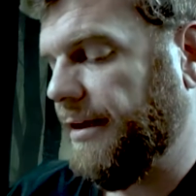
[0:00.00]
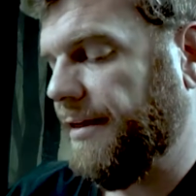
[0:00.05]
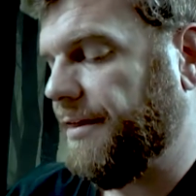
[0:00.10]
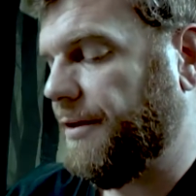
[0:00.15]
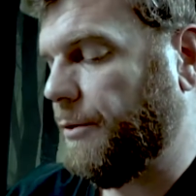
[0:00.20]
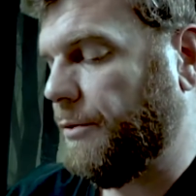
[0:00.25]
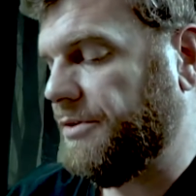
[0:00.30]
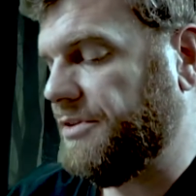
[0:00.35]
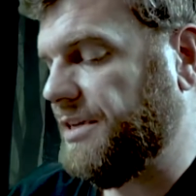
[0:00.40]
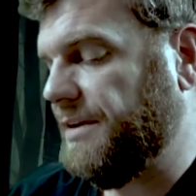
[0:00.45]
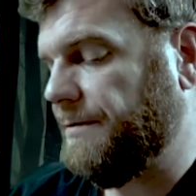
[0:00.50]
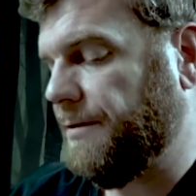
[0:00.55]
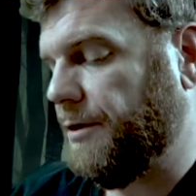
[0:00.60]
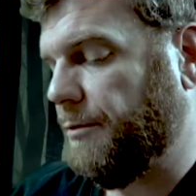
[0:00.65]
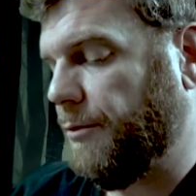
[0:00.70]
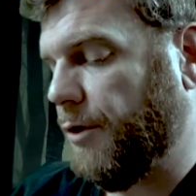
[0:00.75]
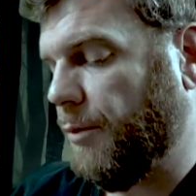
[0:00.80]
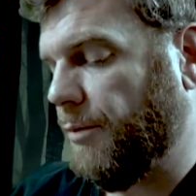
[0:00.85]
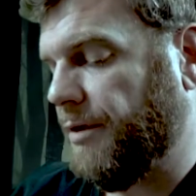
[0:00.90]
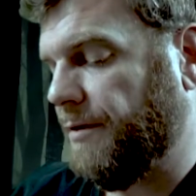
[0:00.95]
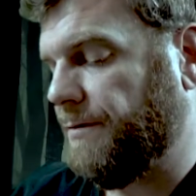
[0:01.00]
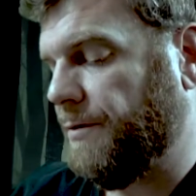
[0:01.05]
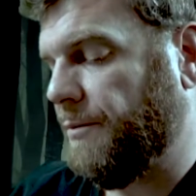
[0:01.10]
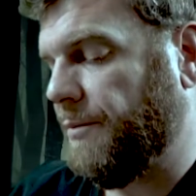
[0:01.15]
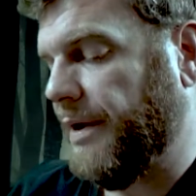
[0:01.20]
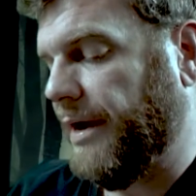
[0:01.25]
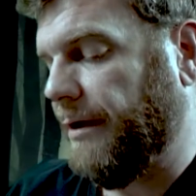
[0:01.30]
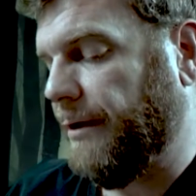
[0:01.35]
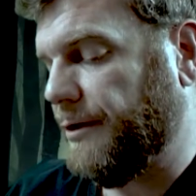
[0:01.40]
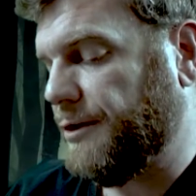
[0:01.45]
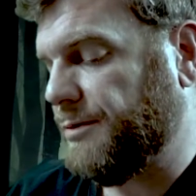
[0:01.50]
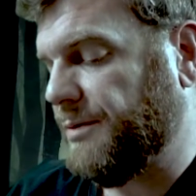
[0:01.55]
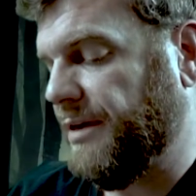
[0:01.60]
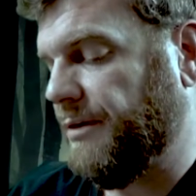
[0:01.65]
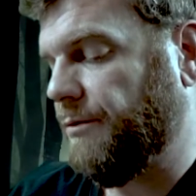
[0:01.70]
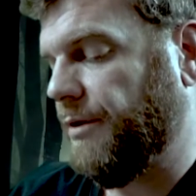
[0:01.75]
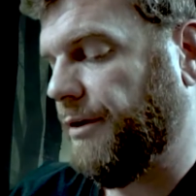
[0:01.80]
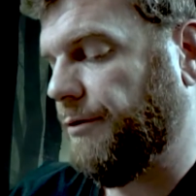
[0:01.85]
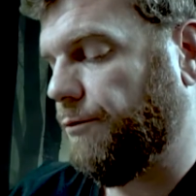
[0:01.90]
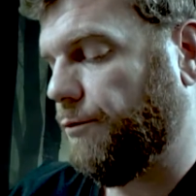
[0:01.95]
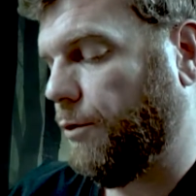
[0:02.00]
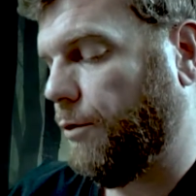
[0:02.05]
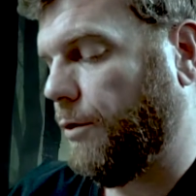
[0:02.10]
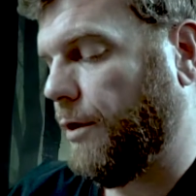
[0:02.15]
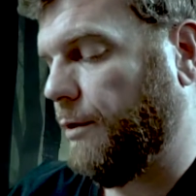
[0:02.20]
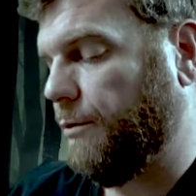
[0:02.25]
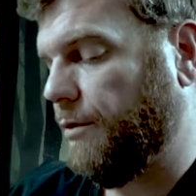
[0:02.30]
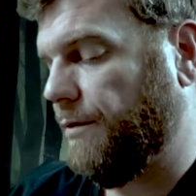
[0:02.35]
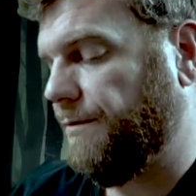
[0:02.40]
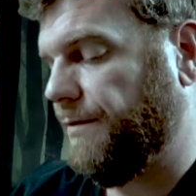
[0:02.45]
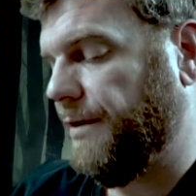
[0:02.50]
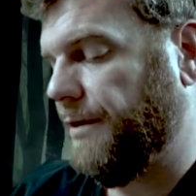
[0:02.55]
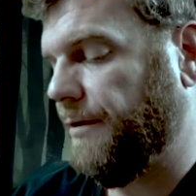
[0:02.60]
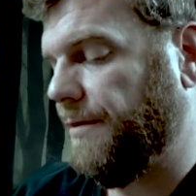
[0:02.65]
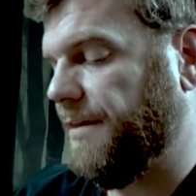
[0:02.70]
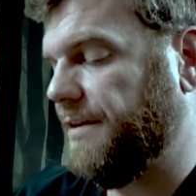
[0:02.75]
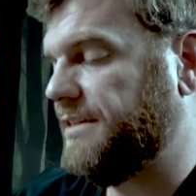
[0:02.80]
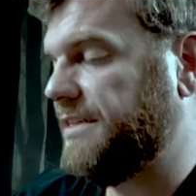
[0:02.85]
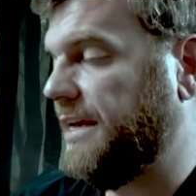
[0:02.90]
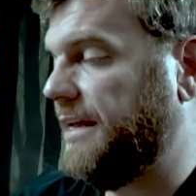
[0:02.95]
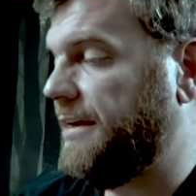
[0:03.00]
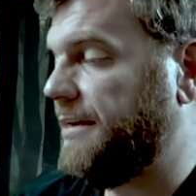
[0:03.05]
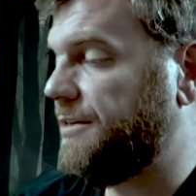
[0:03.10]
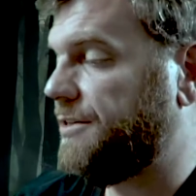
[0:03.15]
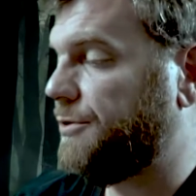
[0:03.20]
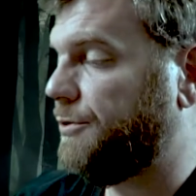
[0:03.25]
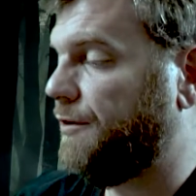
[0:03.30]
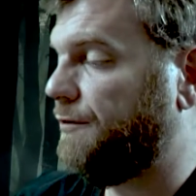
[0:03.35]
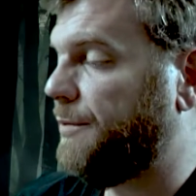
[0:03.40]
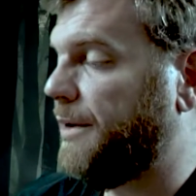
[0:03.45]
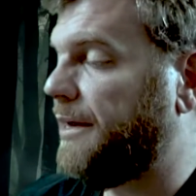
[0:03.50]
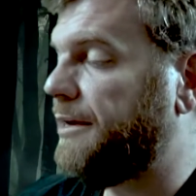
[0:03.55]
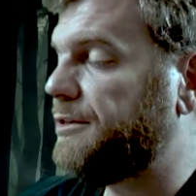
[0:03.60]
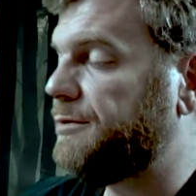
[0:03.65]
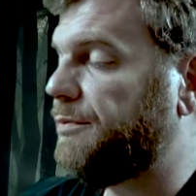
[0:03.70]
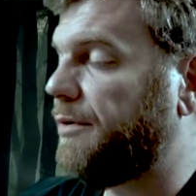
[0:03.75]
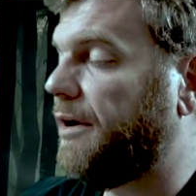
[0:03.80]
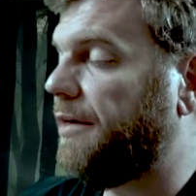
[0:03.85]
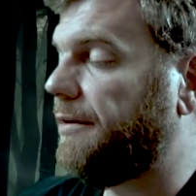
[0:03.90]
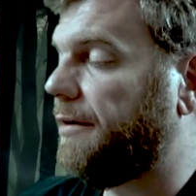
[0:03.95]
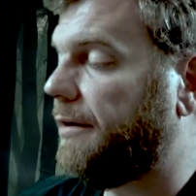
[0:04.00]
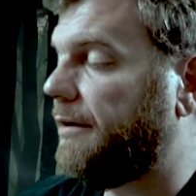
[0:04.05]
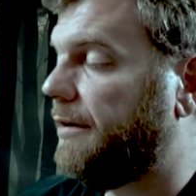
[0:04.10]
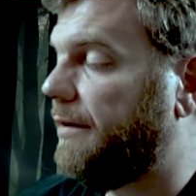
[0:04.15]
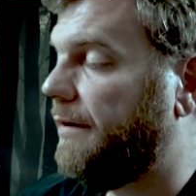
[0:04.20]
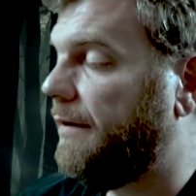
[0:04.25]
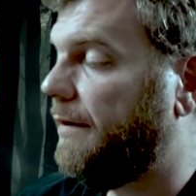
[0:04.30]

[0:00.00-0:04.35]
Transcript: There was even a moment of embarrassment when Rory revealed the tenant to have been his brother.